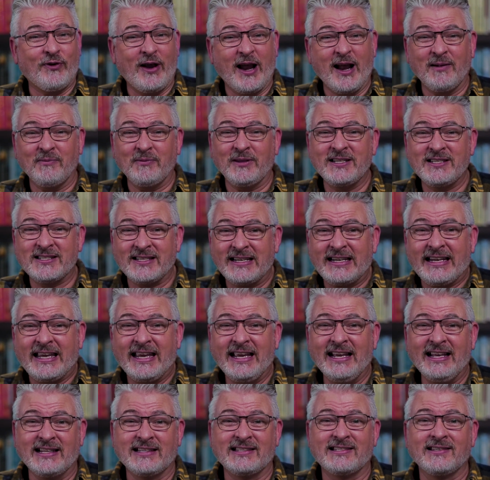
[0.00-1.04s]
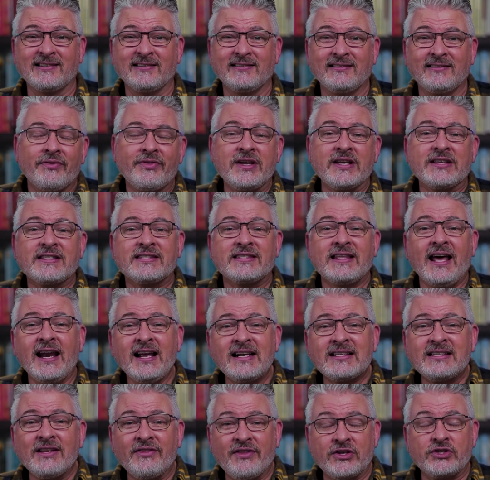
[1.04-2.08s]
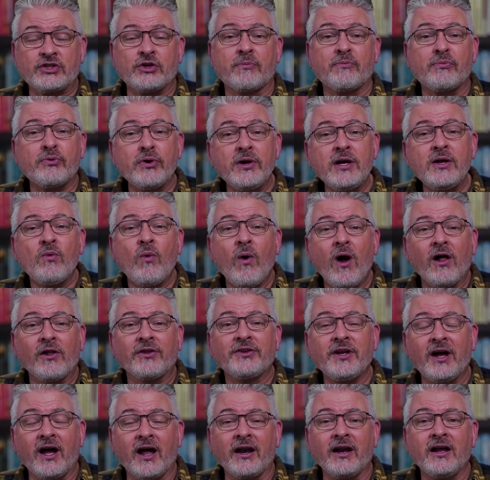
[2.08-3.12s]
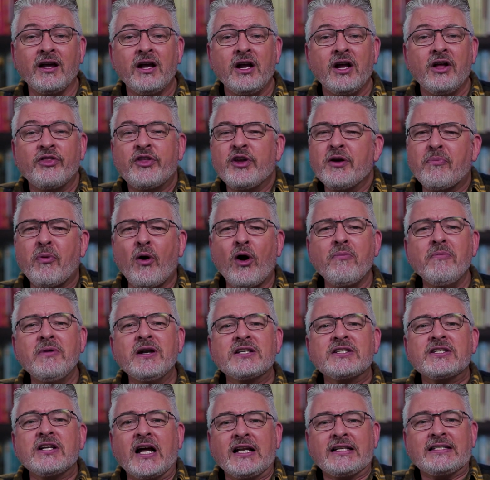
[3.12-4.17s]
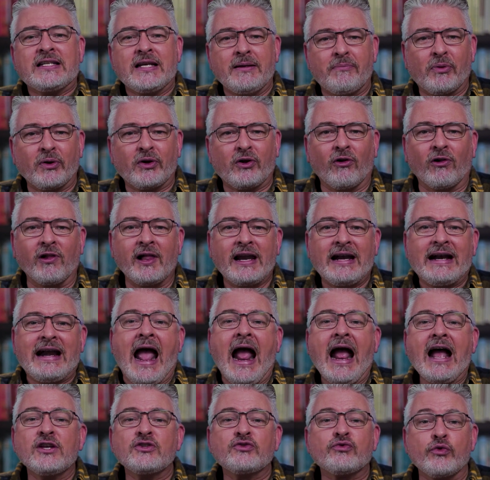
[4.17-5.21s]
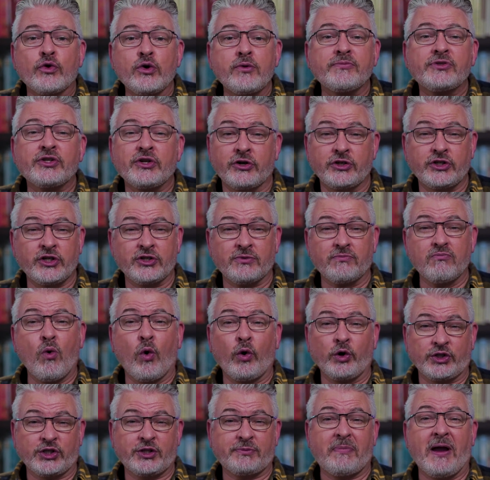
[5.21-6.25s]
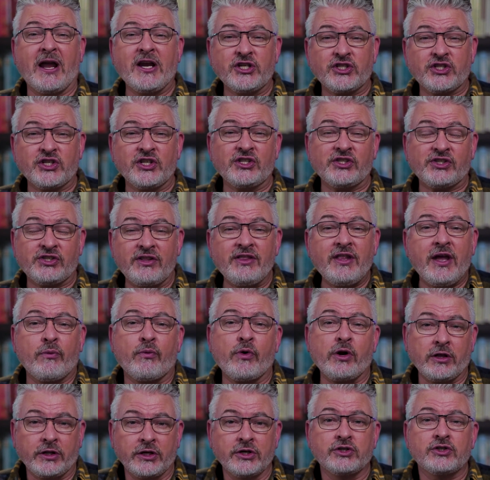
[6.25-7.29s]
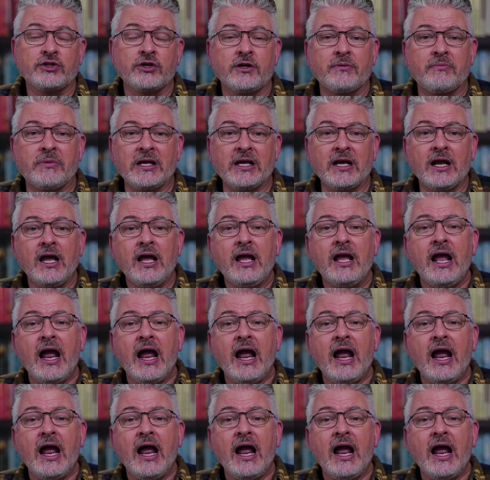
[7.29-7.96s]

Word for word: families and kids. The aesthetics in this are pretty well done. The apartment is not typical, and it has rooms that are just more spacious than they really should be.